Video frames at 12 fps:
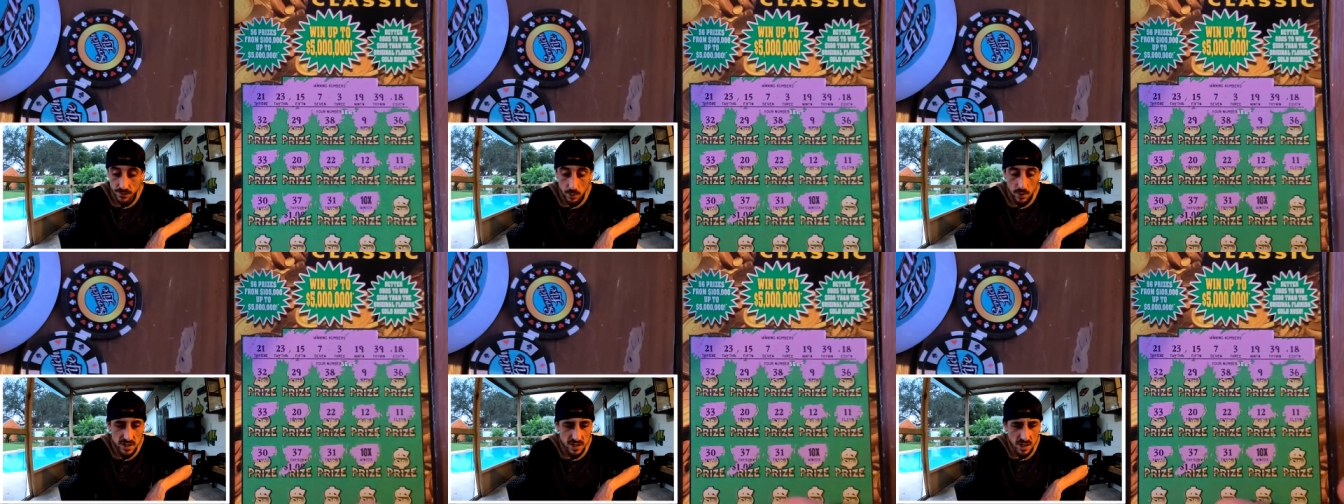
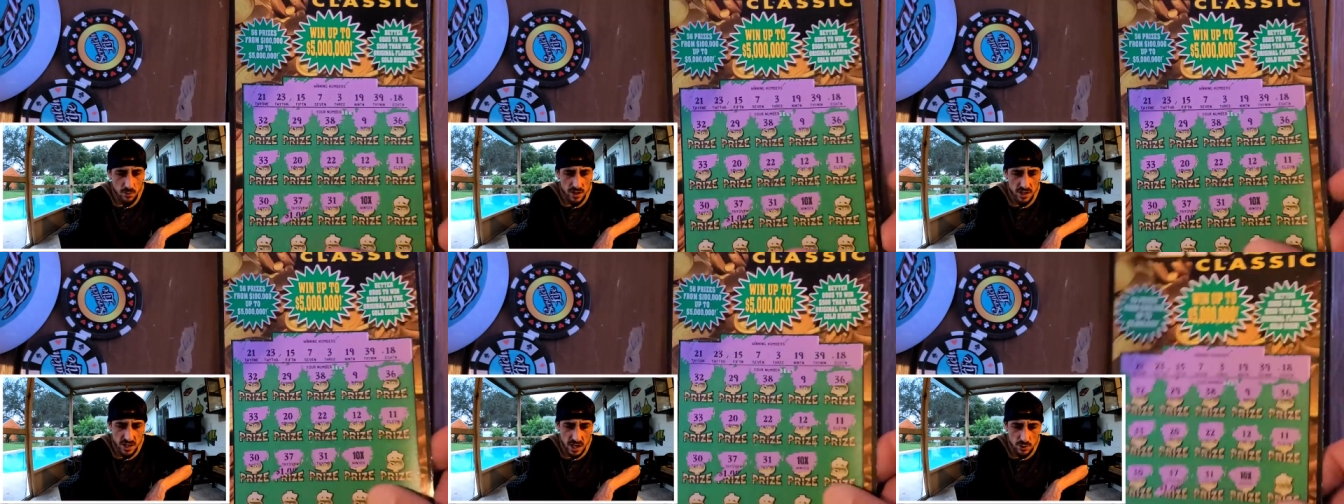It wasn't, it
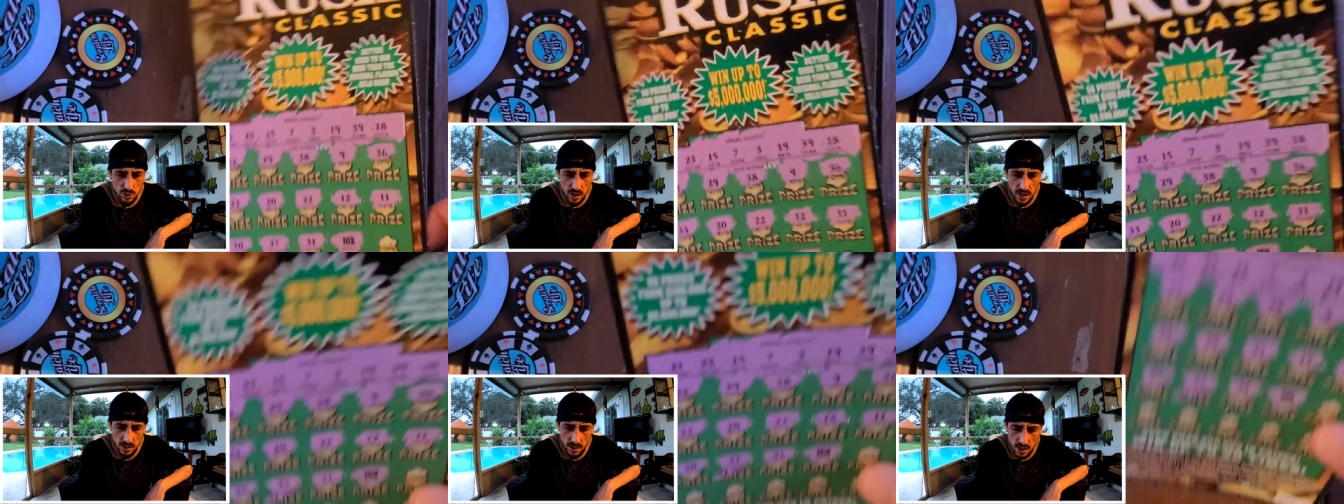was it
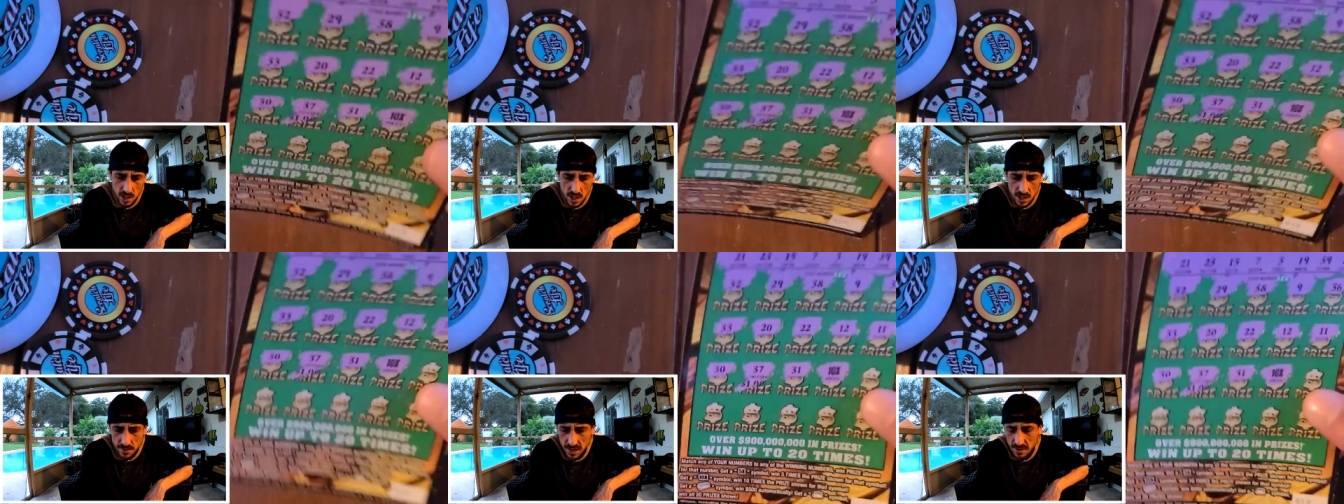yesterday?
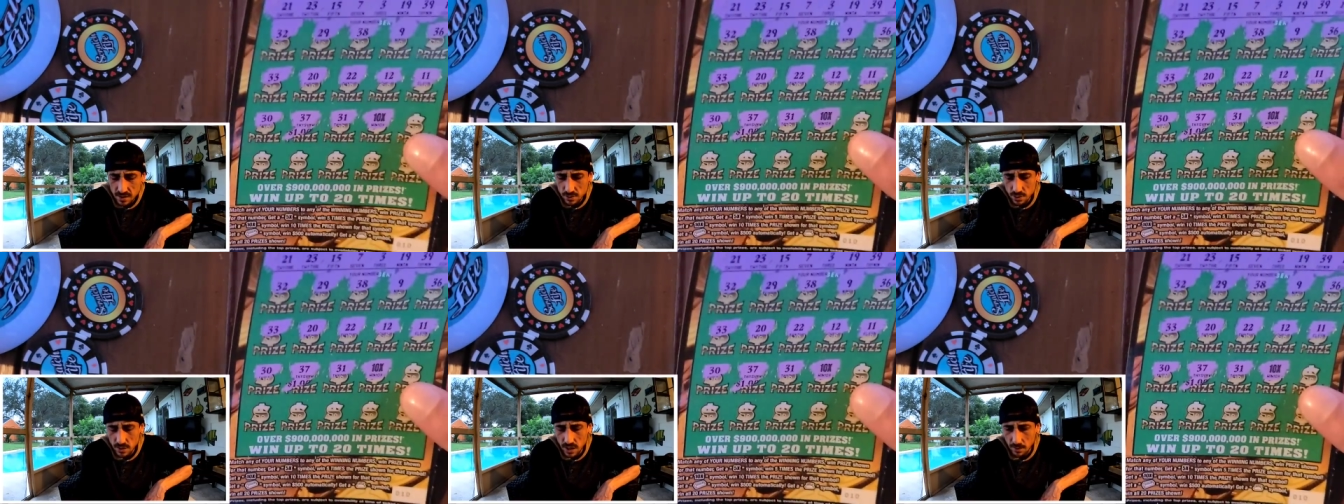But I
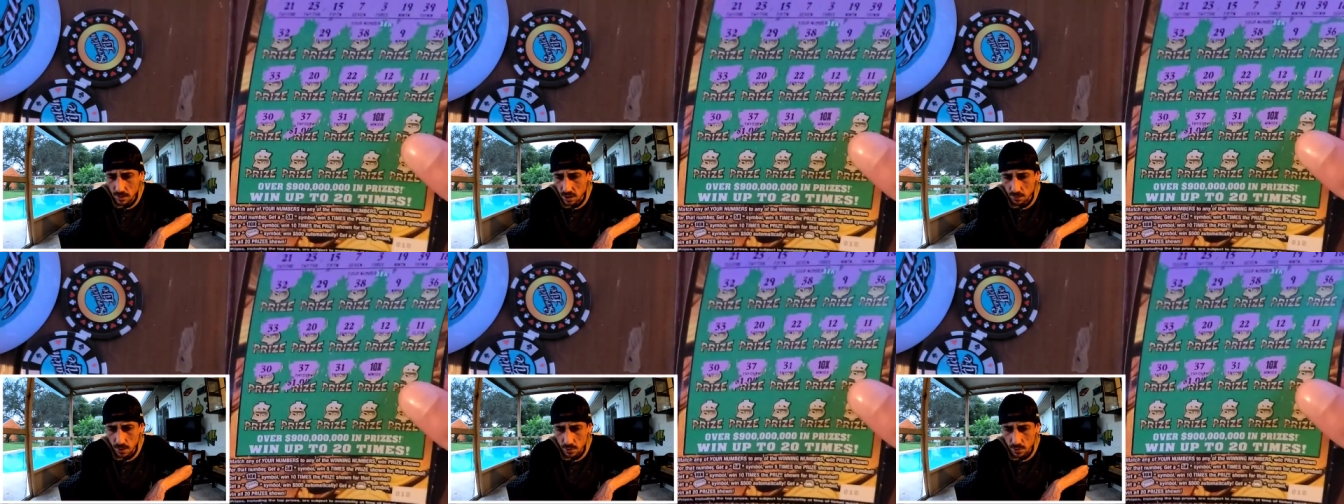don't know when I'm going to